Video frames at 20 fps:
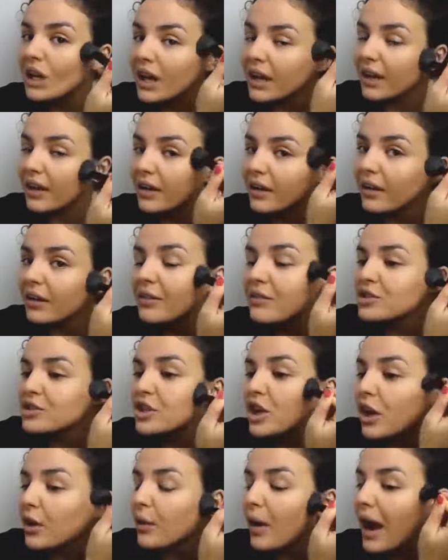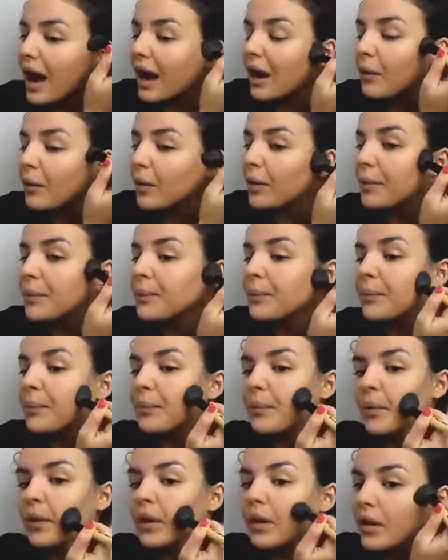And I of show how
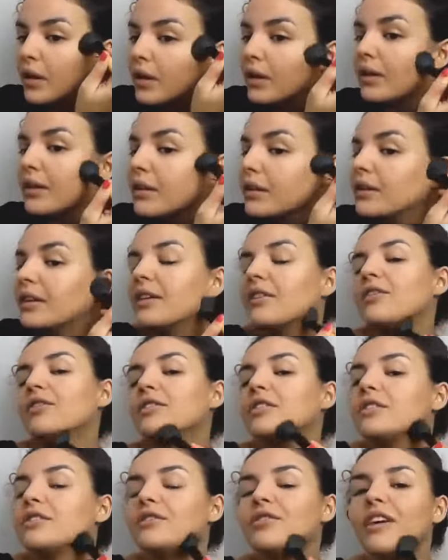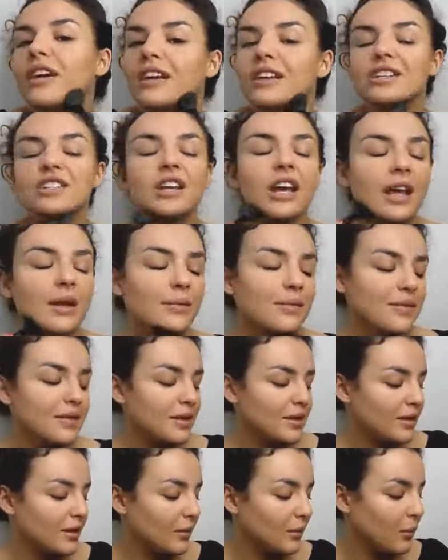different face
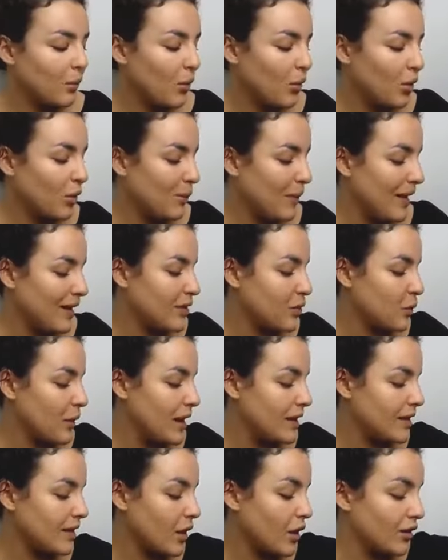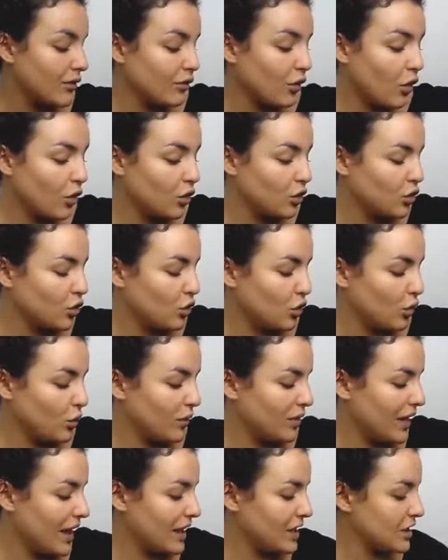shapes, what the best way to kind of contour
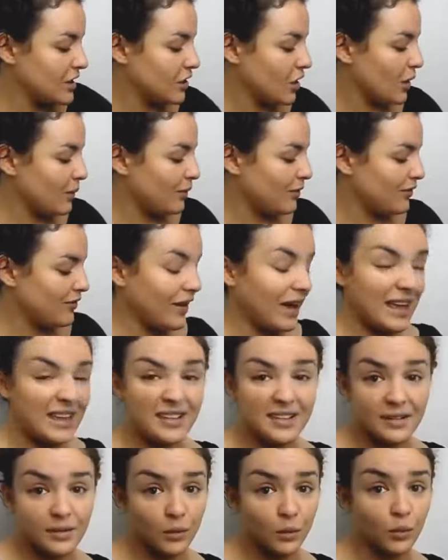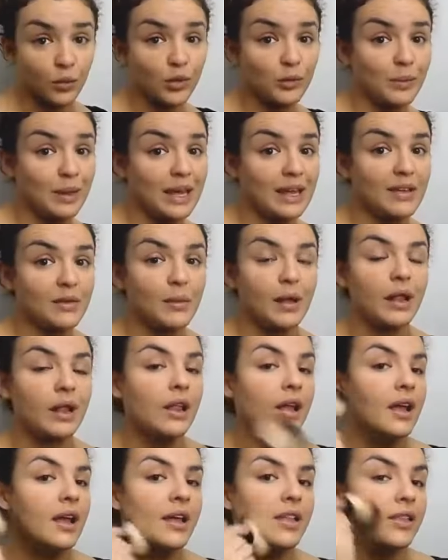with that type of face would be as
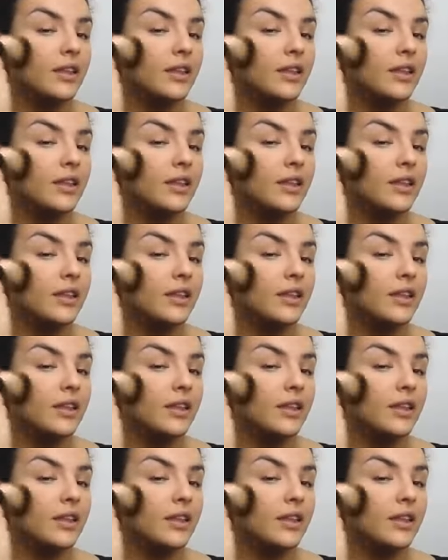well.